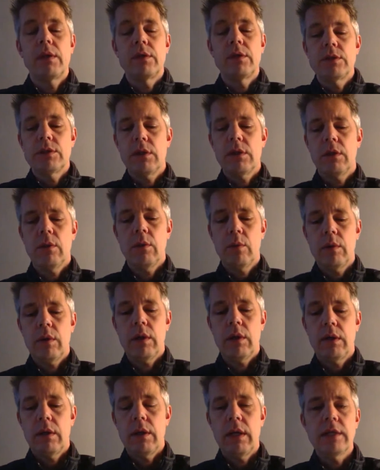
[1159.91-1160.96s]

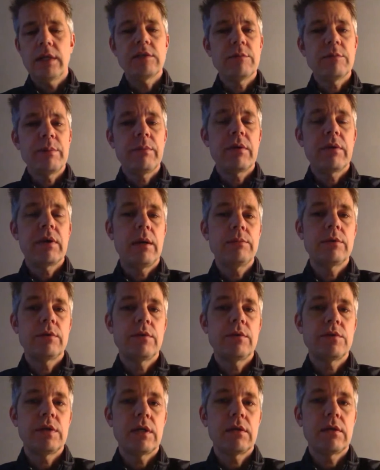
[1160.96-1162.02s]
So lots of people come to
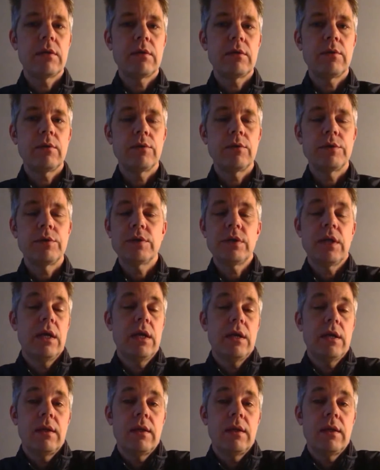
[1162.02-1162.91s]
the same conclusions.